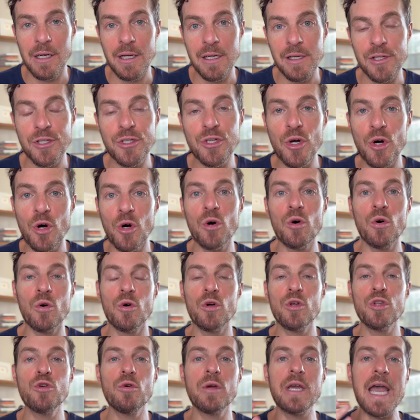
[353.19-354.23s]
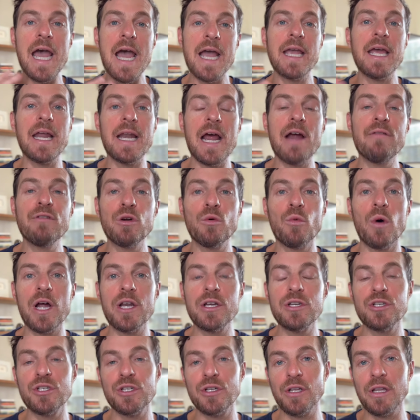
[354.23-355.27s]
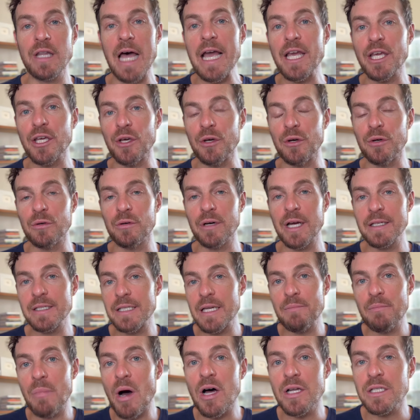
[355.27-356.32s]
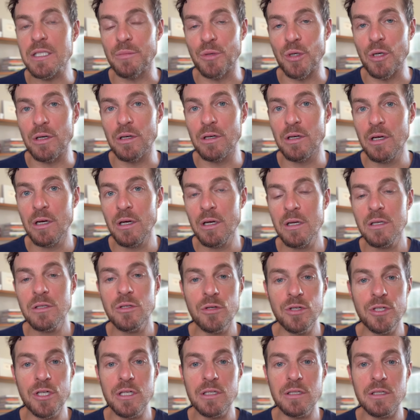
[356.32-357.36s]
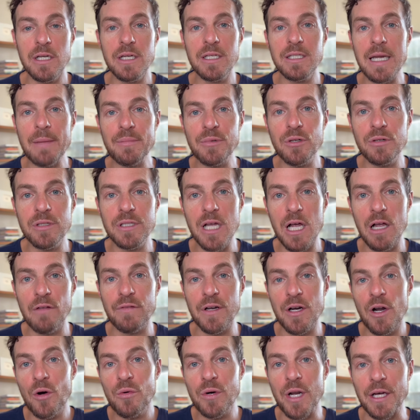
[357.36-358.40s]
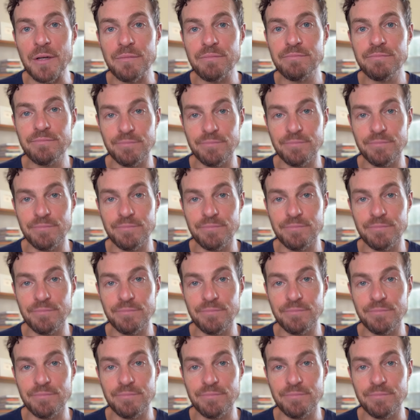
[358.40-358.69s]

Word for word: So you can't get everyone to like you. It's impossible. So just accept yourself and own it.